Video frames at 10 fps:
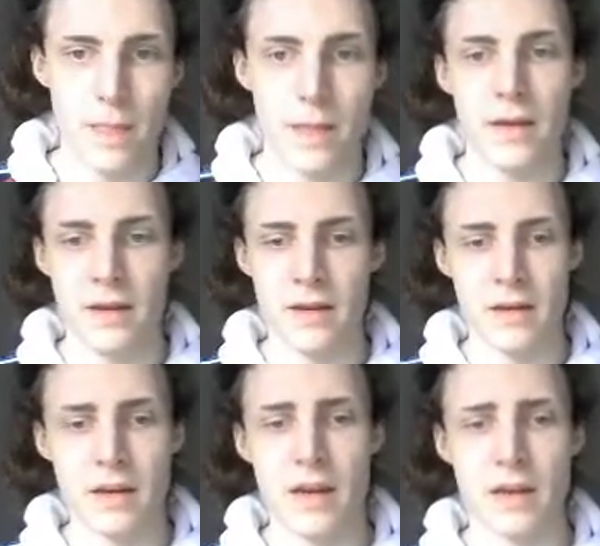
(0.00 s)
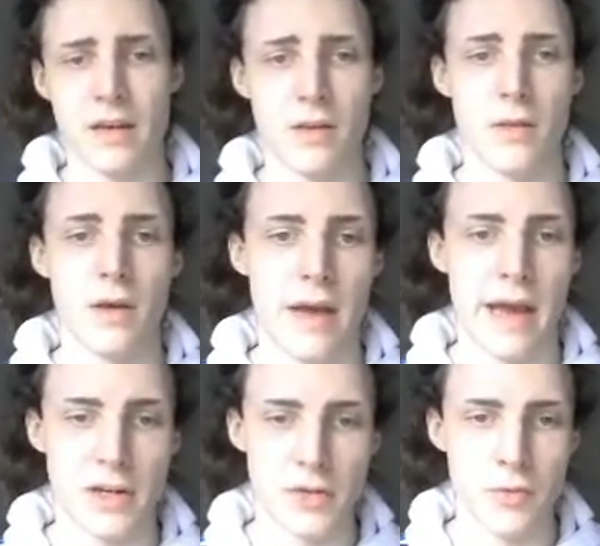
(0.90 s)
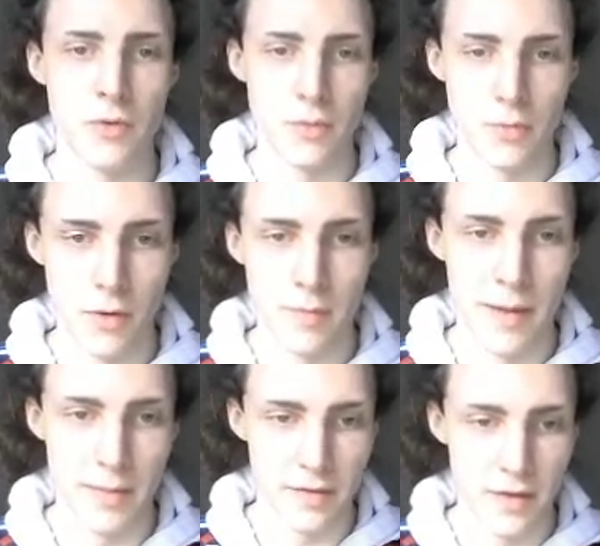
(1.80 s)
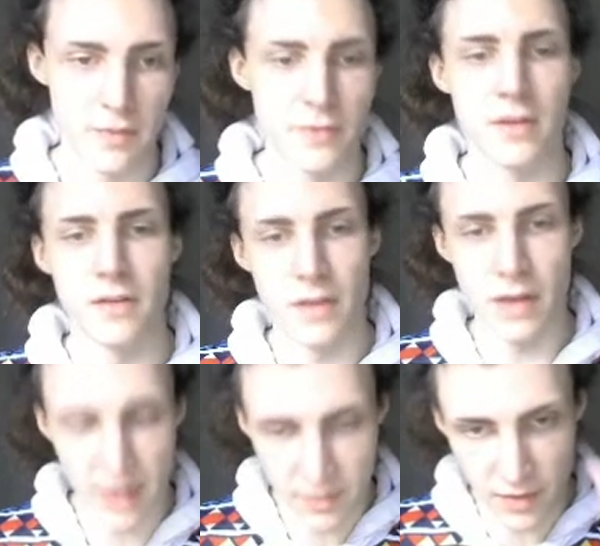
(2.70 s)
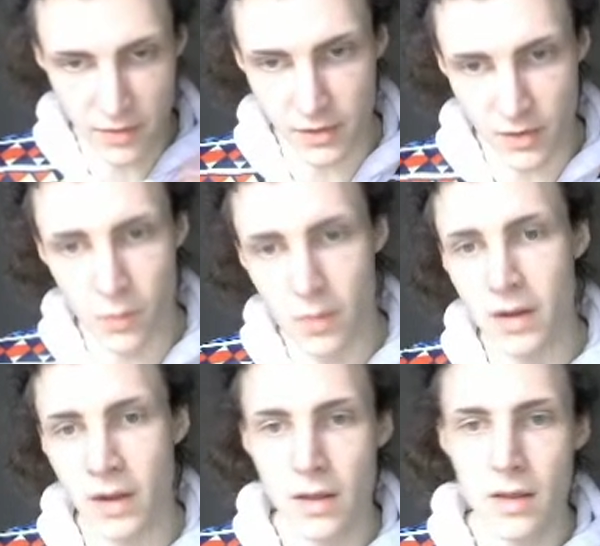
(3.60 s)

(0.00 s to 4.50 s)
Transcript: And getting into the actual roadmap itself, you can see I have every single week